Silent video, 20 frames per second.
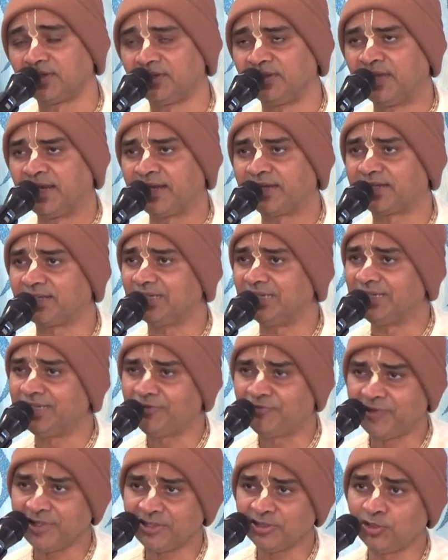that
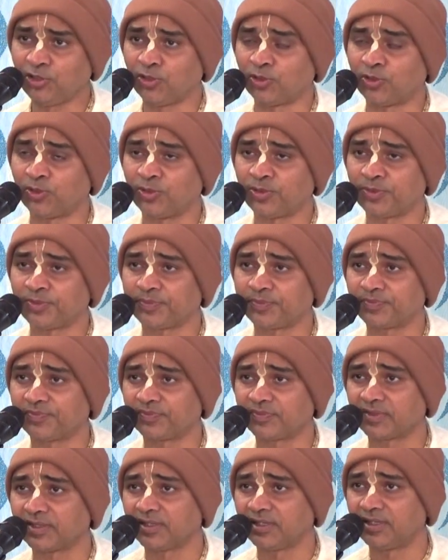even though
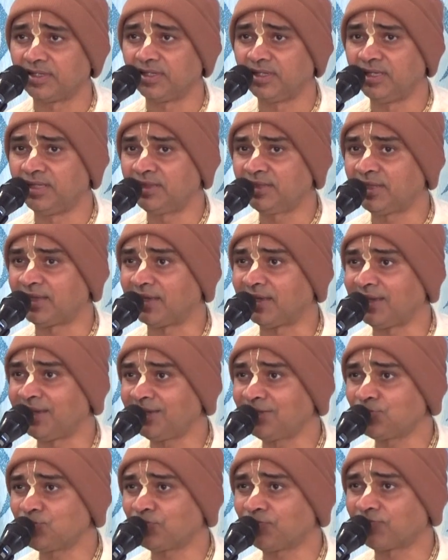in the
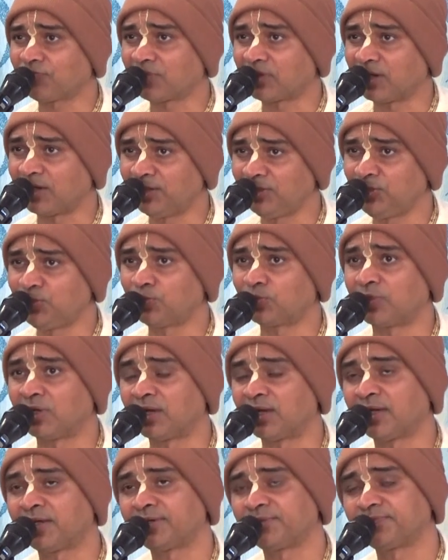age of Kali
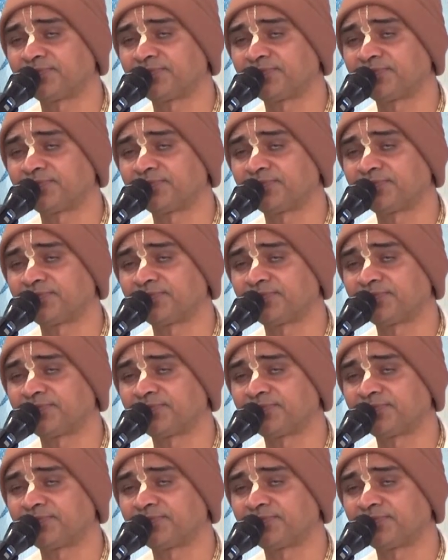Yuga,